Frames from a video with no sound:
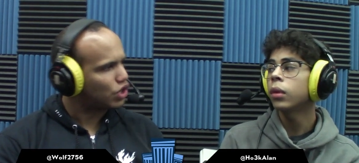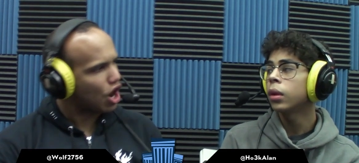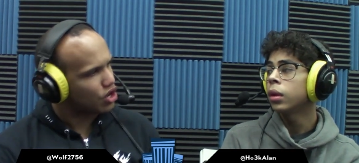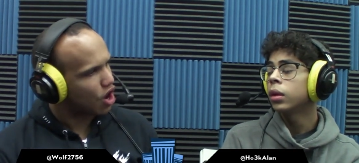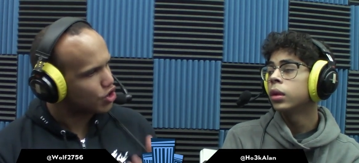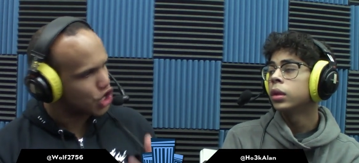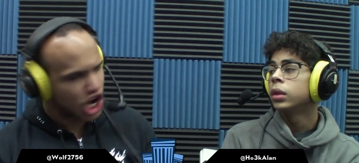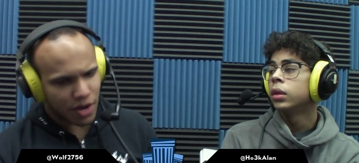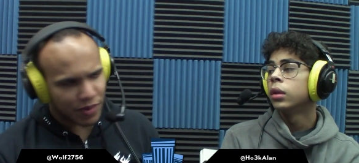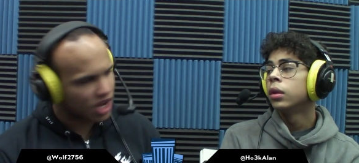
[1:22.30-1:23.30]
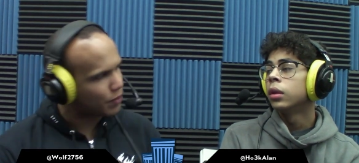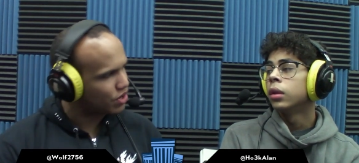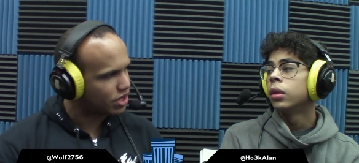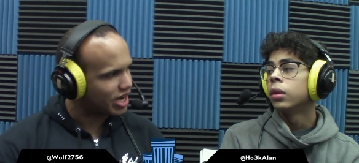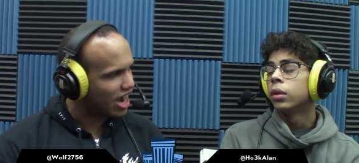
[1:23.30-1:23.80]
Speaker 1: are you, are you going to pick up
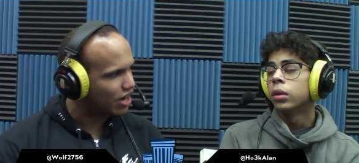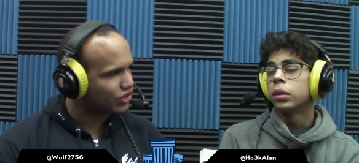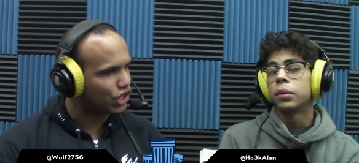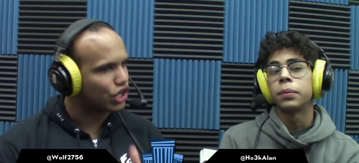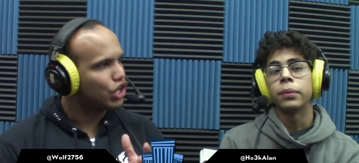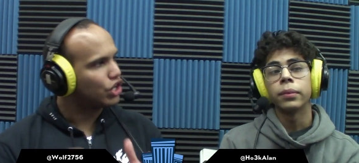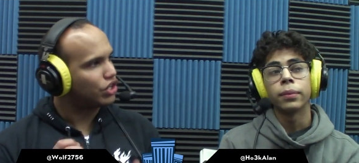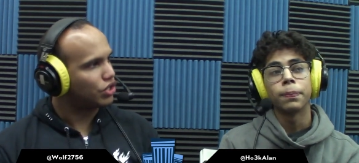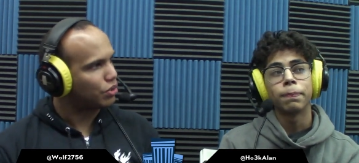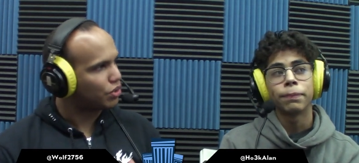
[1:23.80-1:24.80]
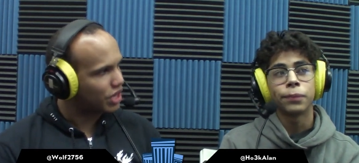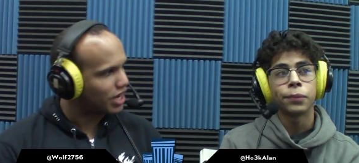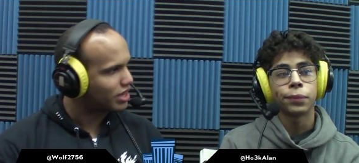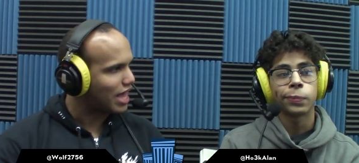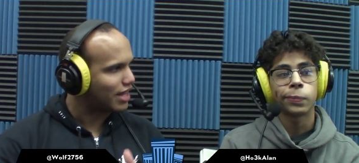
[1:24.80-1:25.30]
another character? Do you
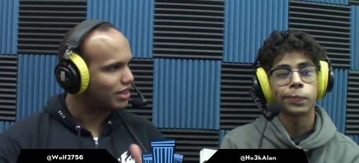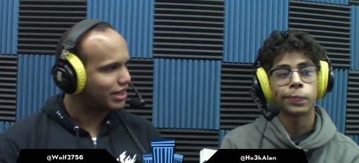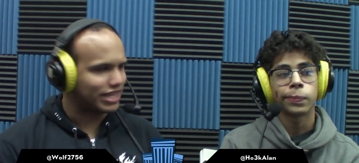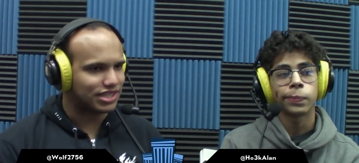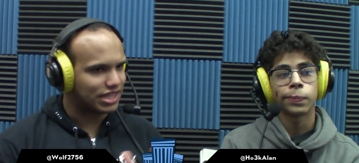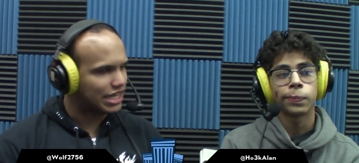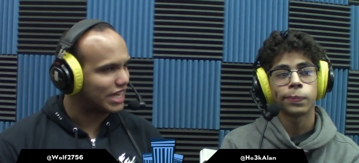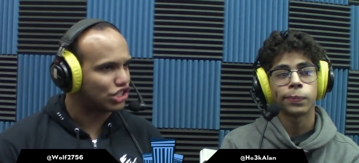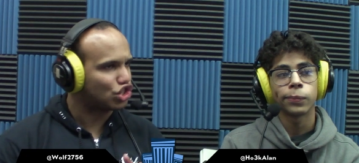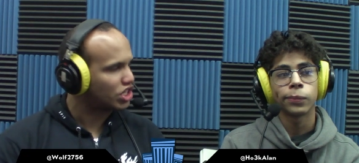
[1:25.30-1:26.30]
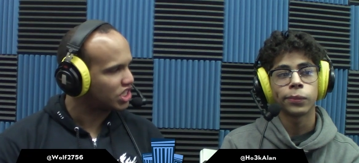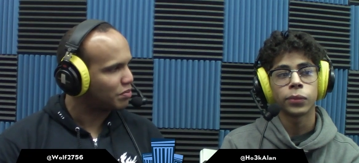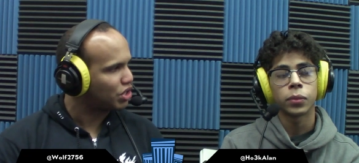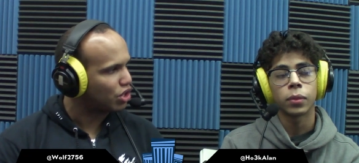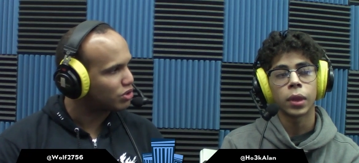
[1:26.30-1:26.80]
think that this the, it's just going
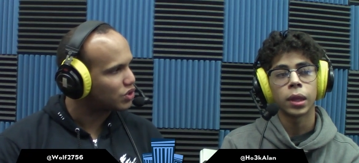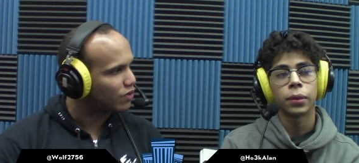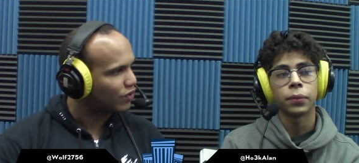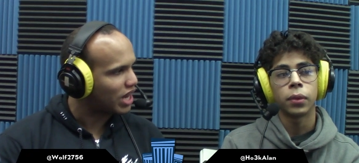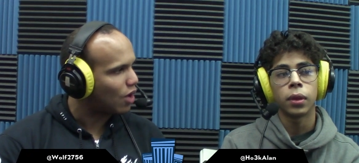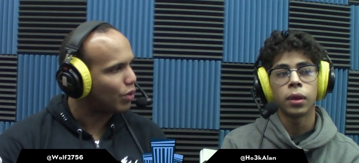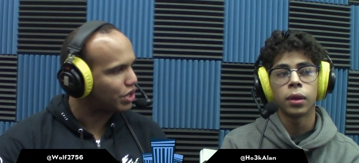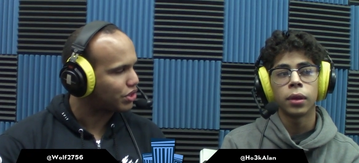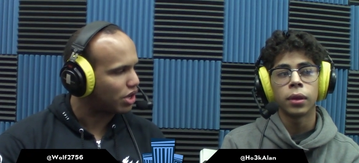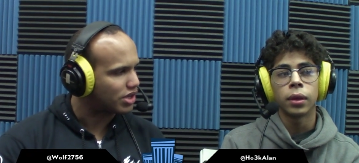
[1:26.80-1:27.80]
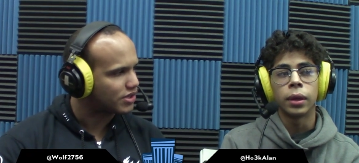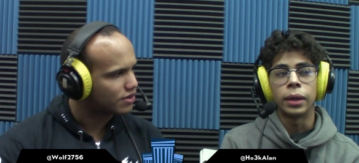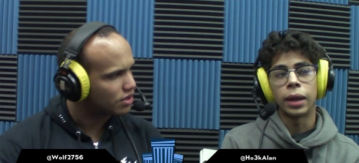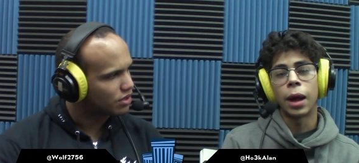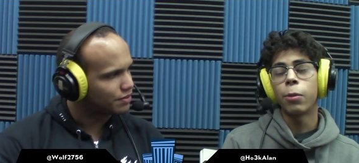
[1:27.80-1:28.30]
to be those two for now? What are your thoughts?
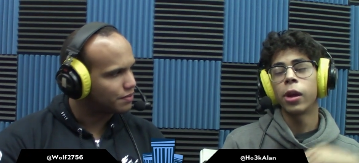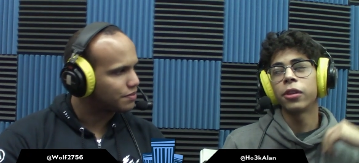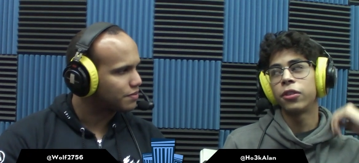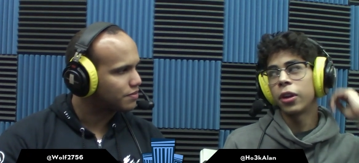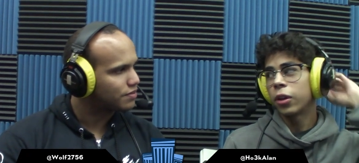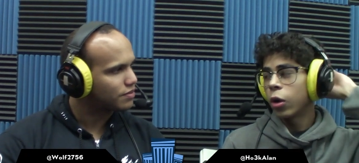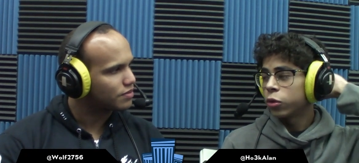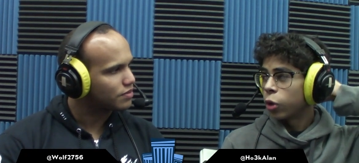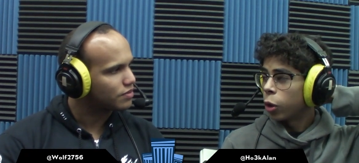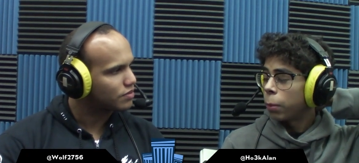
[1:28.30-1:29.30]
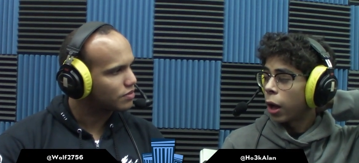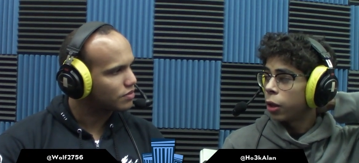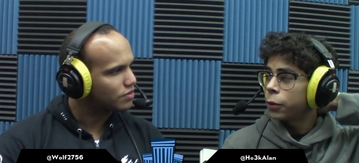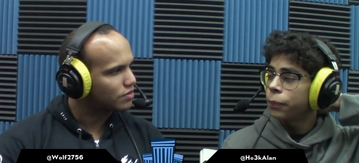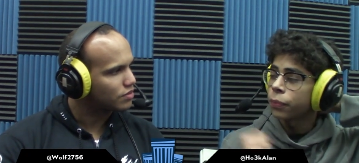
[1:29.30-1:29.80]
Speaker 2: I'm probably just going to go solo
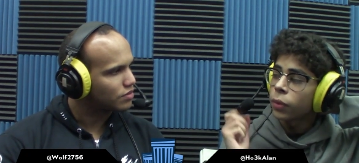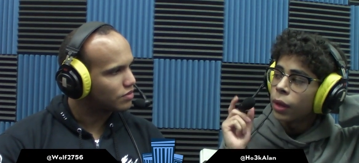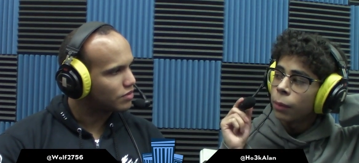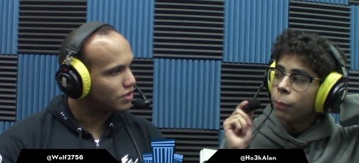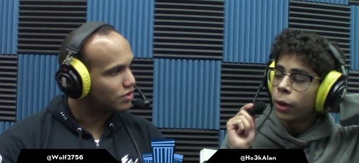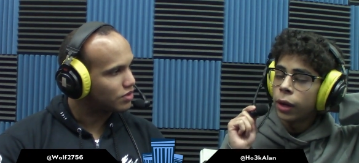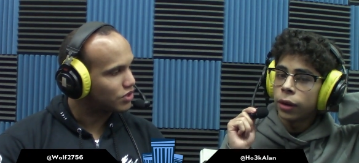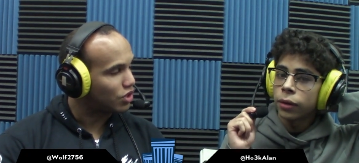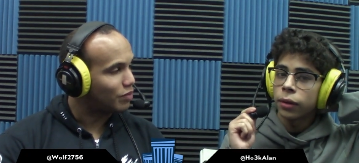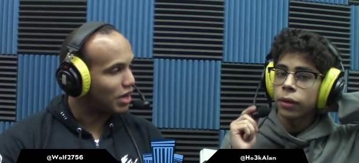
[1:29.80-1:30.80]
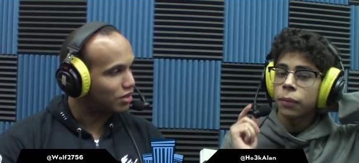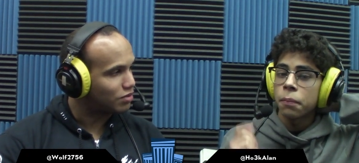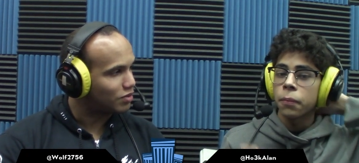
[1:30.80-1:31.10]
Palu. But solo Wow.